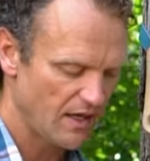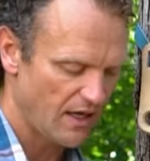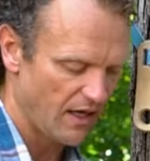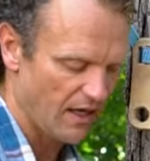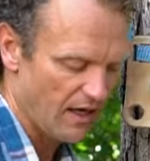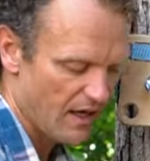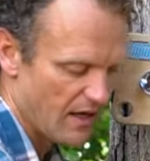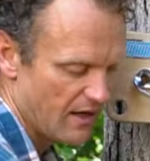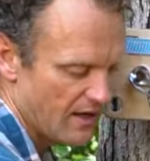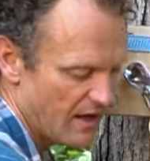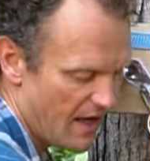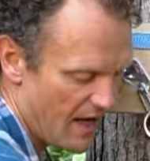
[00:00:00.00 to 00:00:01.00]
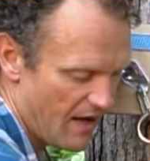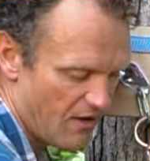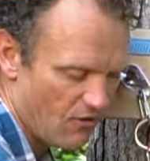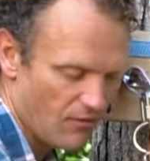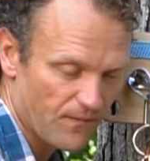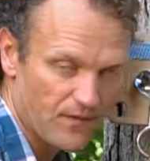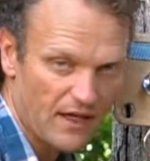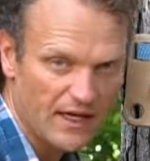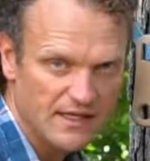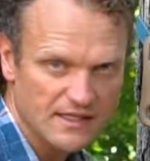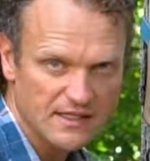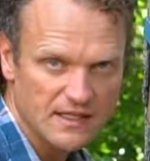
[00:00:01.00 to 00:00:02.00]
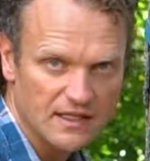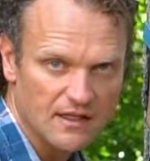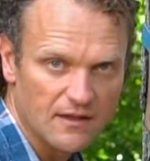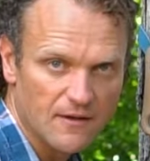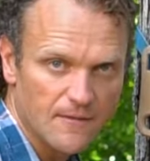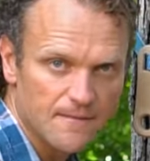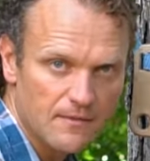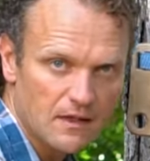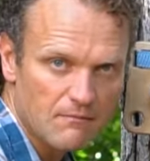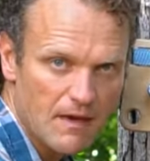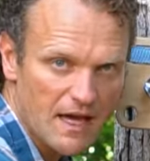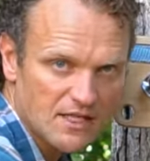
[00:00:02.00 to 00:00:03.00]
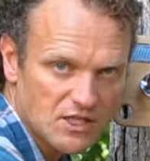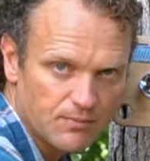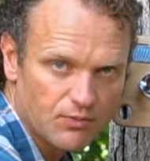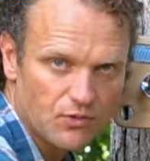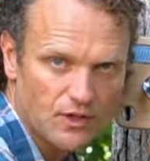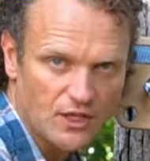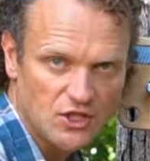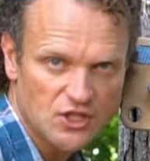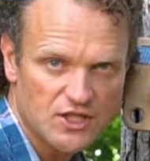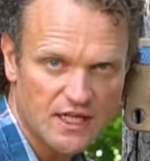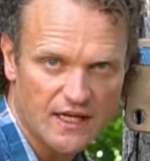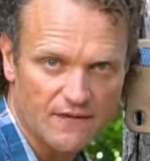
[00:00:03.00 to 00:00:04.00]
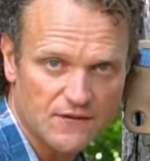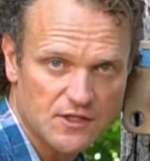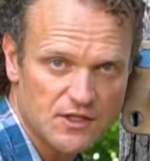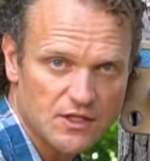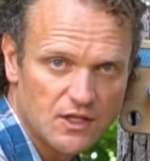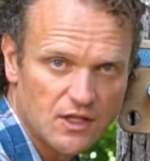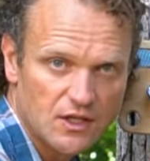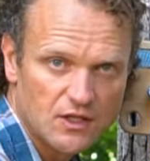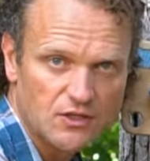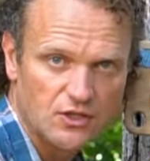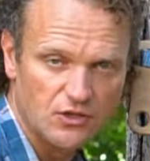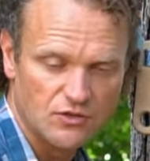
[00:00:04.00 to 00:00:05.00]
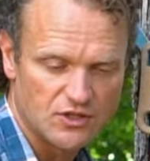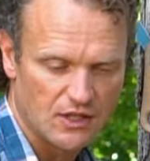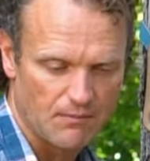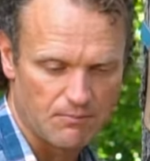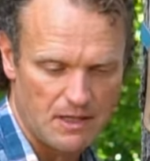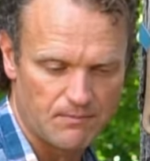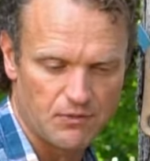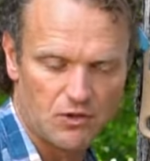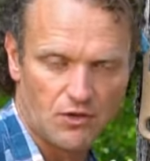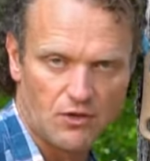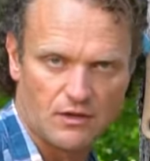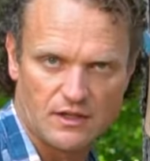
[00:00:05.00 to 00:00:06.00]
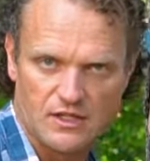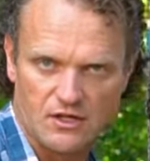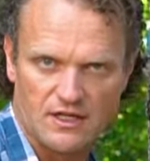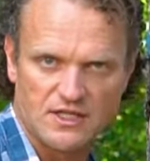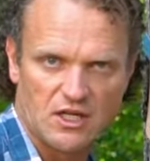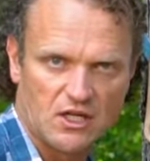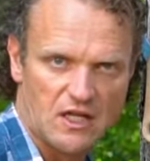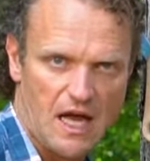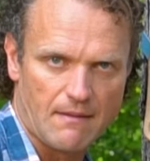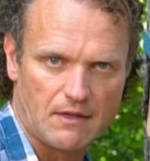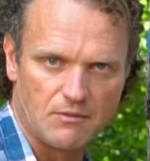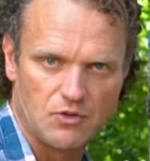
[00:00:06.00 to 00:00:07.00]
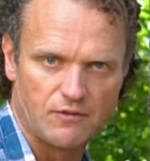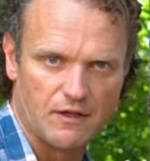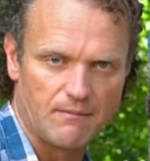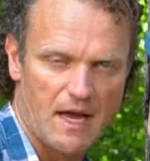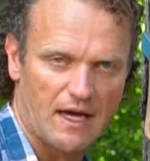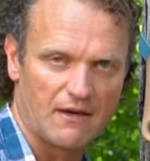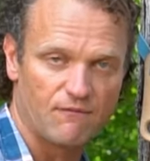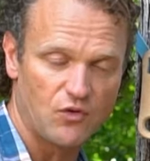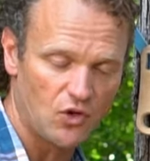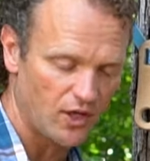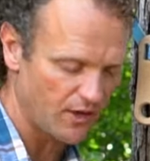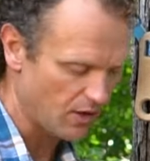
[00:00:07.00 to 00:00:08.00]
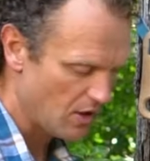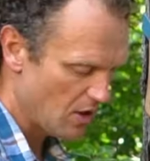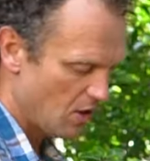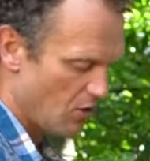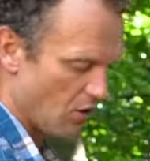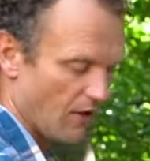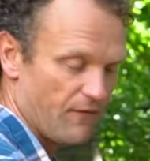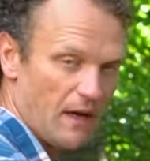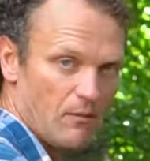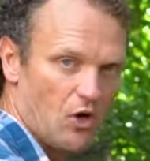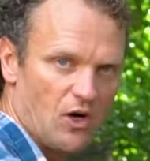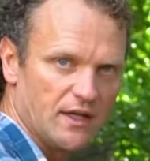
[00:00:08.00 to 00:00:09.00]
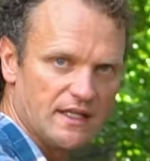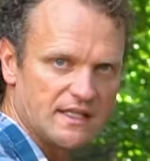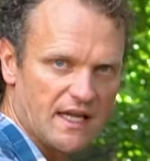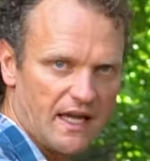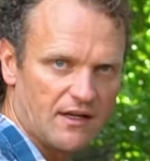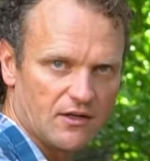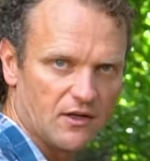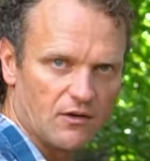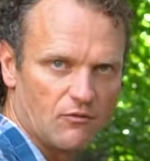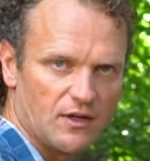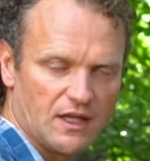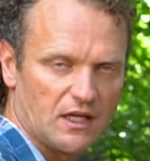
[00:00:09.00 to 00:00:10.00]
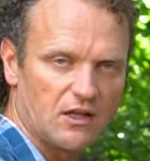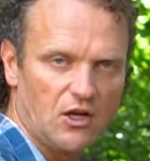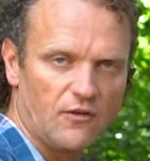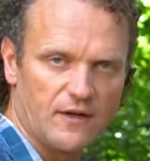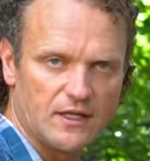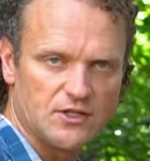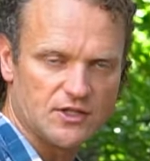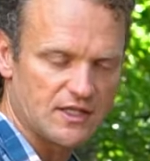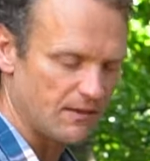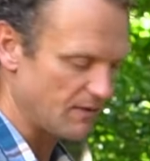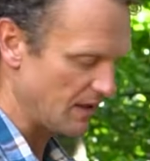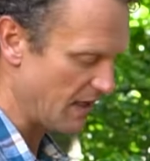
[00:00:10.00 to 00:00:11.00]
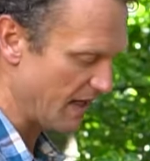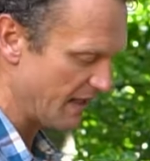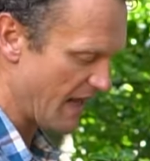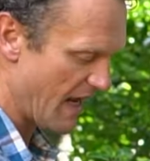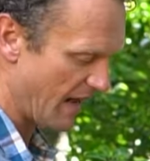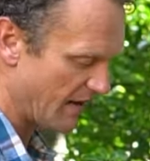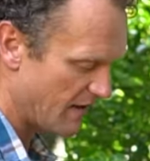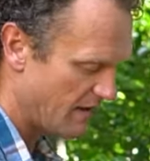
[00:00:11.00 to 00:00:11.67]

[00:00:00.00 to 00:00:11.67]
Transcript: And now, as the master point shifts due to people, as they're climbing, moving back and forth, or if I'm on this anchor with a clove hitch or something like that,